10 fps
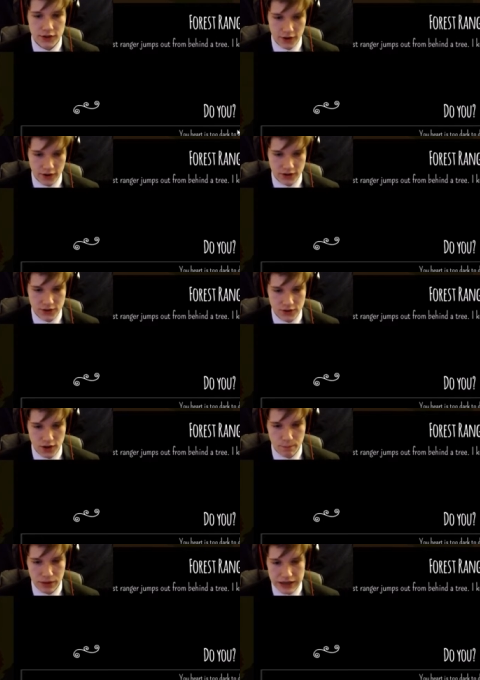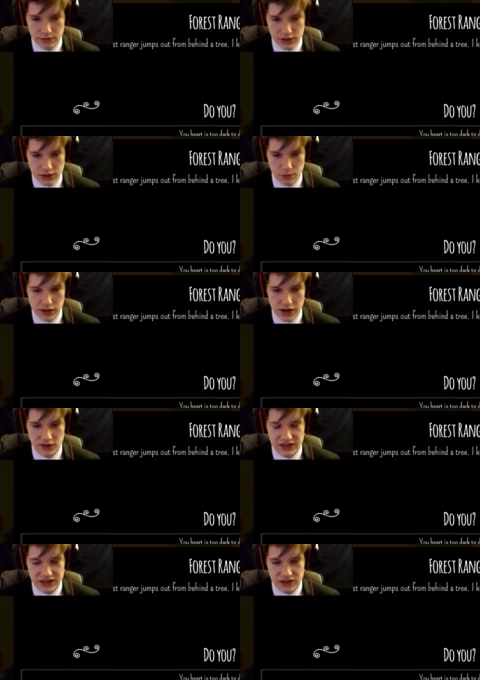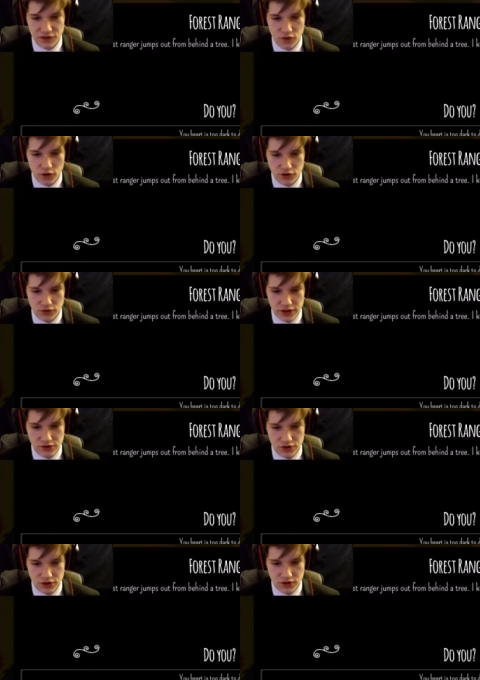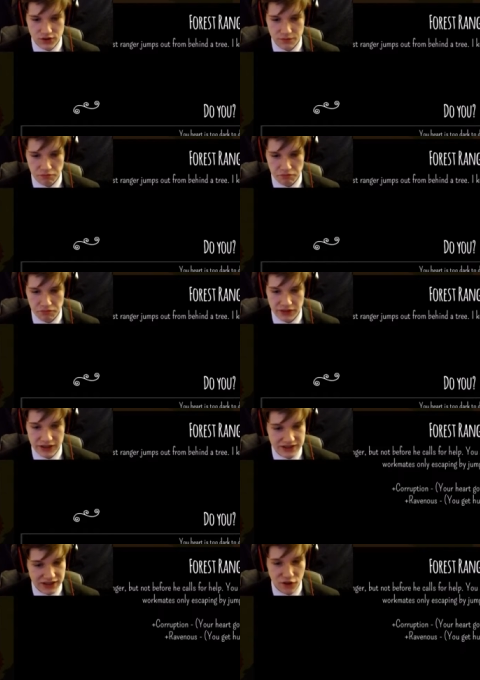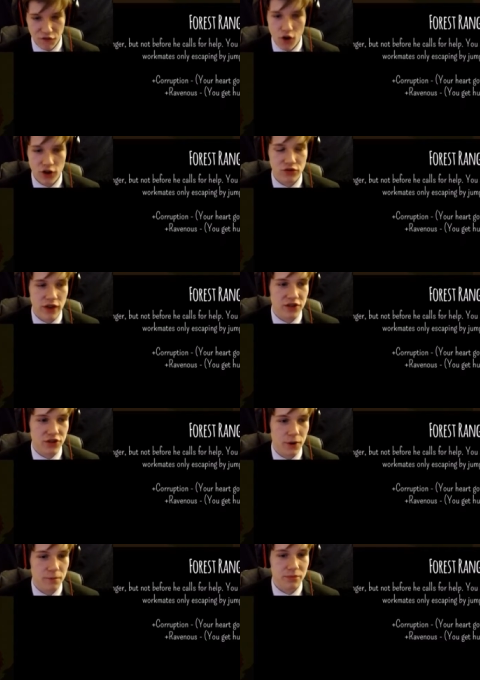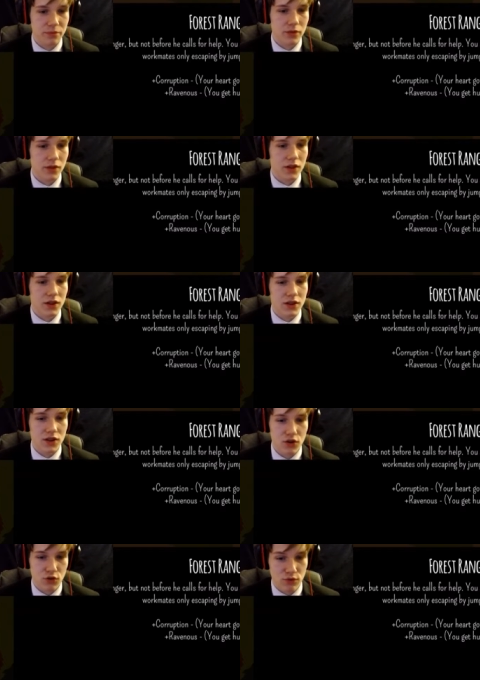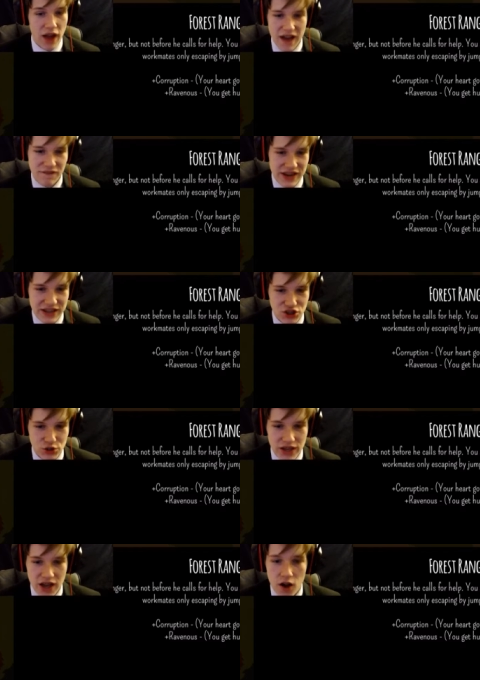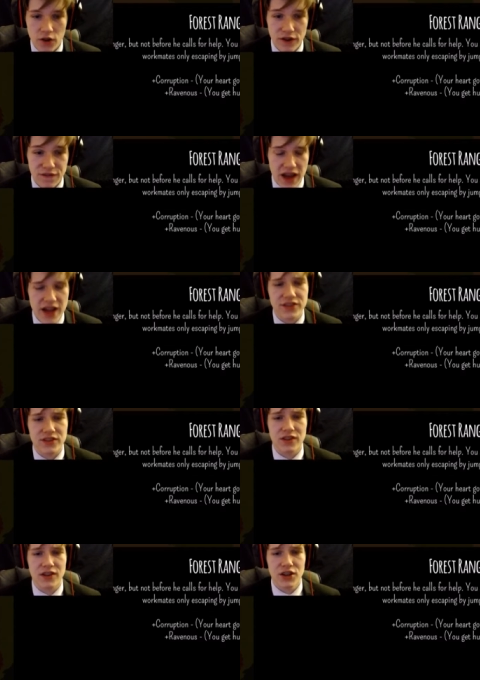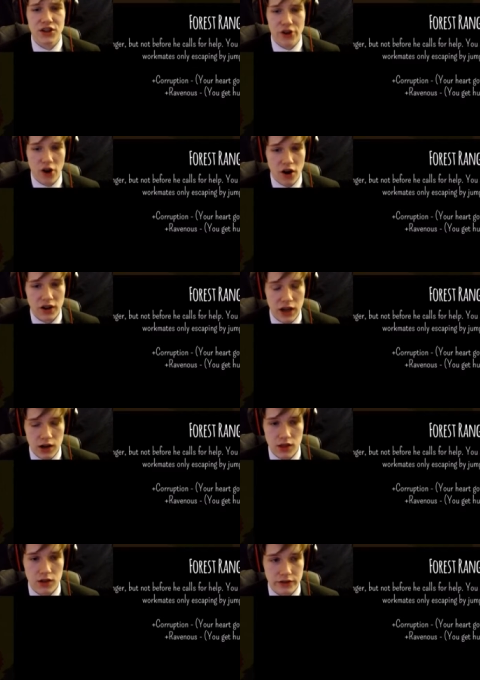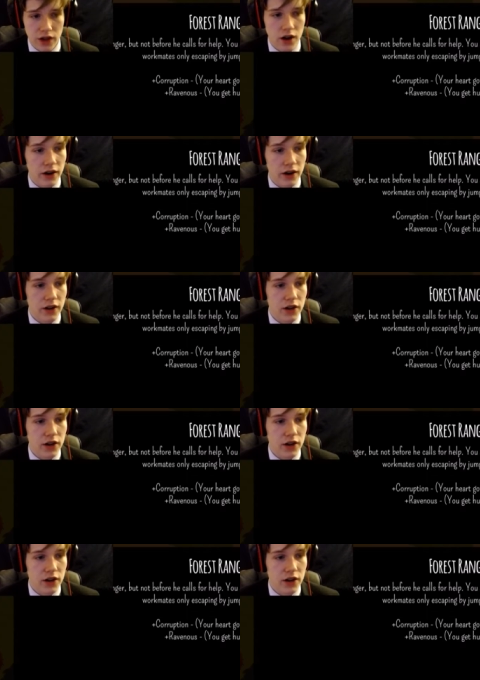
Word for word: Your heart is too dark. Blame someone else, eat the forest ranger. Let's eat the forest ranger. Ravenous, you get hungry faster. Your heart got a little darker.